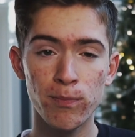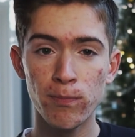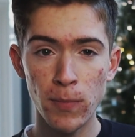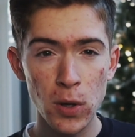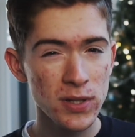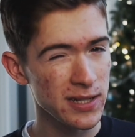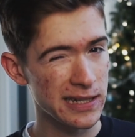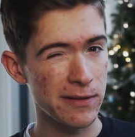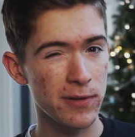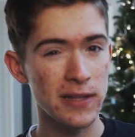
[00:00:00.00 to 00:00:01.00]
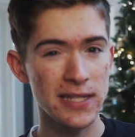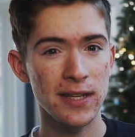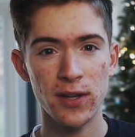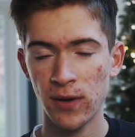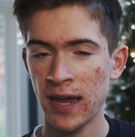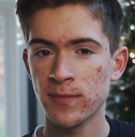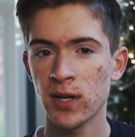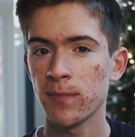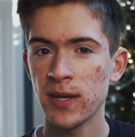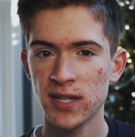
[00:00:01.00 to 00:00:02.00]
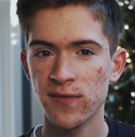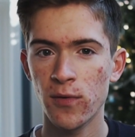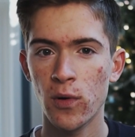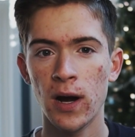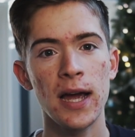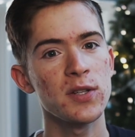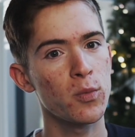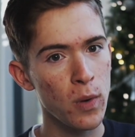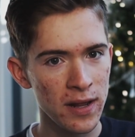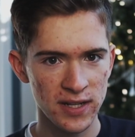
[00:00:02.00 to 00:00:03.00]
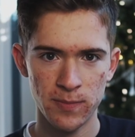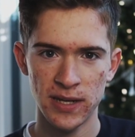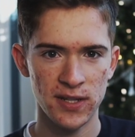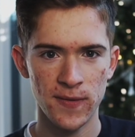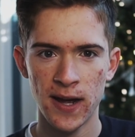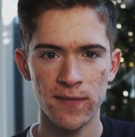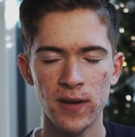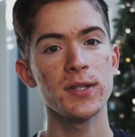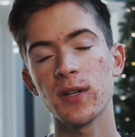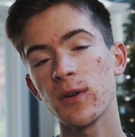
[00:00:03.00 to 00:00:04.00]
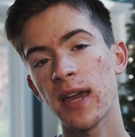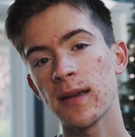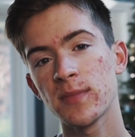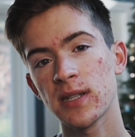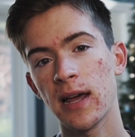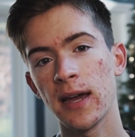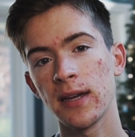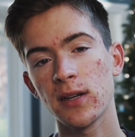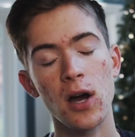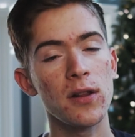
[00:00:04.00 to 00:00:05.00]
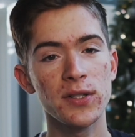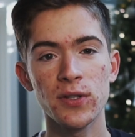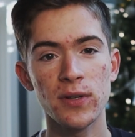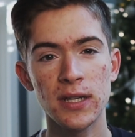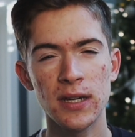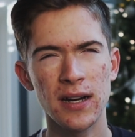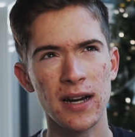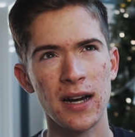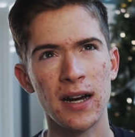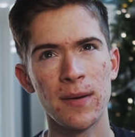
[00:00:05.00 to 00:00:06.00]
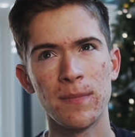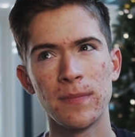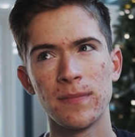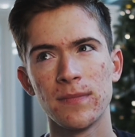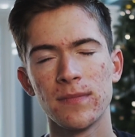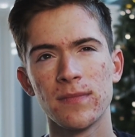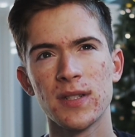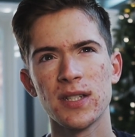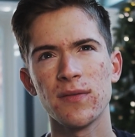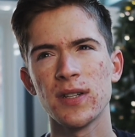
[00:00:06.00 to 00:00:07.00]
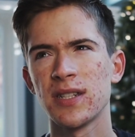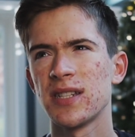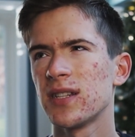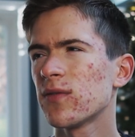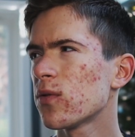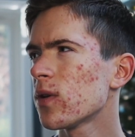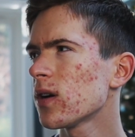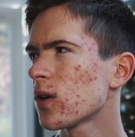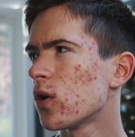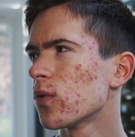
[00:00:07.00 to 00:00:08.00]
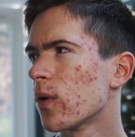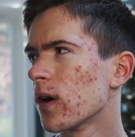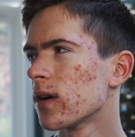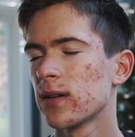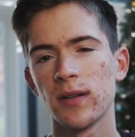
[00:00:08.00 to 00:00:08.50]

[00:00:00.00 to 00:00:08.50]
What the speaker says: mostly releasing their games on PS4 as well as PS5. So games like Call of Duty, is it Civil War? Cold War.